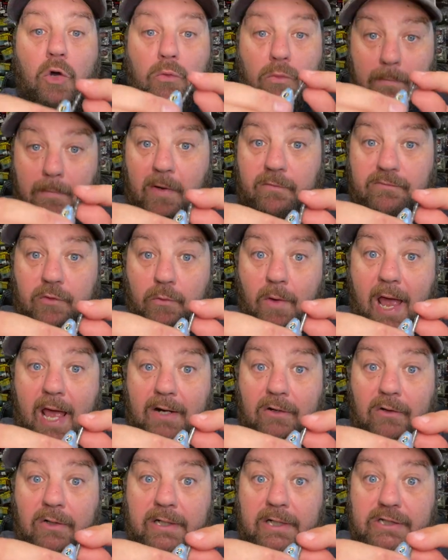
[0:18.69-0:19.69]
Remove the
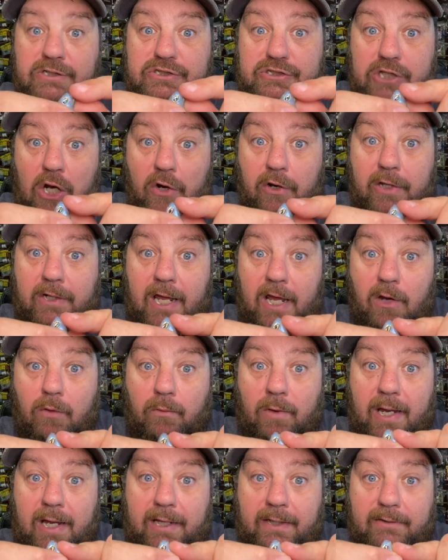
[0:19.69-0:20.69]
rattle and insert a nail
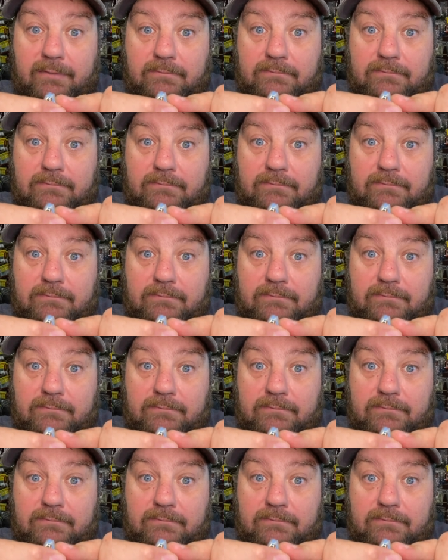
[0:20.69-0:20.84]
weight.